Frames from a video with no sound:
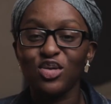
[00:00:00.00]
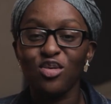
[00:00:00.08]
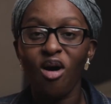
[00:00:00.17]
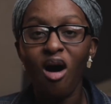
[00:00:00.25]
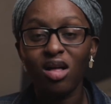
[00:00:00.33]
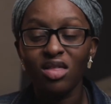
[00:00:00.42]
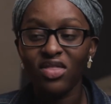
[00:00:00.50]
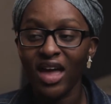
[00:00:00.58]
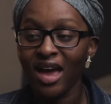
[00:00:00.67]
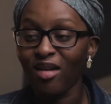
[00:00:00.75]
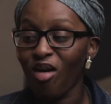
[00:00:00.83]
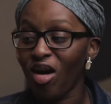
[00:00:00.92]
through all
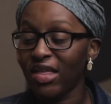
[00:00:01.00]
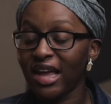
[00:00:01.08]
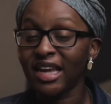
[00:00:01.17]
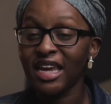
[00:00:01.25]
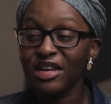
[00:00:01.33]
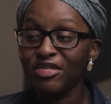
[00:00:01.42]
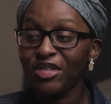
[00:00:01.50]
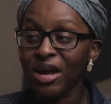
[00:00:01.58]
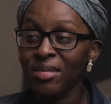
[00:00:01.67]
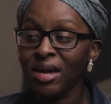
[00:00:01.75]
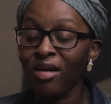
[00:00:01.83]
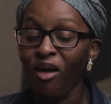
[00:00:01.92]
that keyframing,